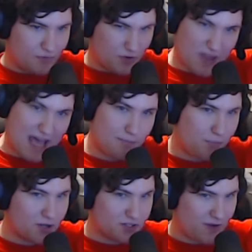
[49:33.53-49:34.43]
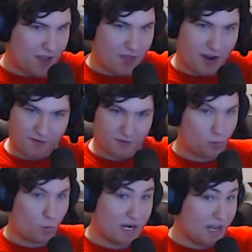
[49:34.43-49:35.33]
that boss right there for
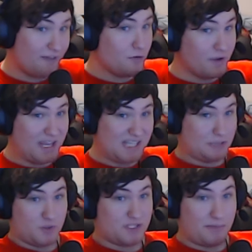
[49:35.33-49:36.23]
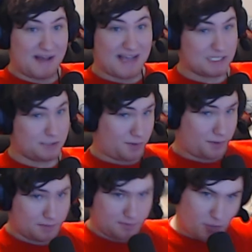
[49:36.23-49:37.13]
whatever reason was impossible.
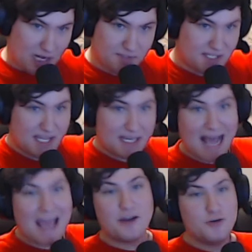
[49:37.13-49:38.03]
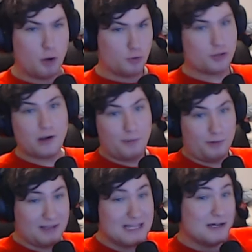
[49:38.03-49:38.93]
When I was a kid, I had no
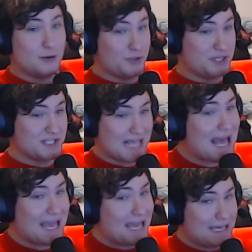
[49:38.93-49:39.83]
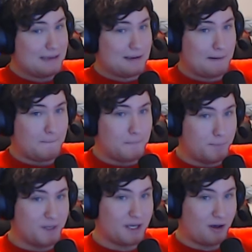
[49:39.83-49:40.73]
trouble with this guy.
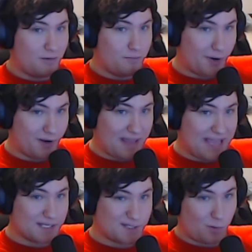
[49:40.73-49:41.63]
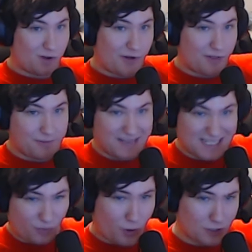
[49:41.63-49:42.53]
But on Borderlands 1 on the
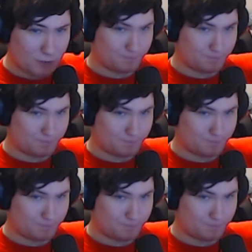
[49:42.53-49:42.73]
PS4,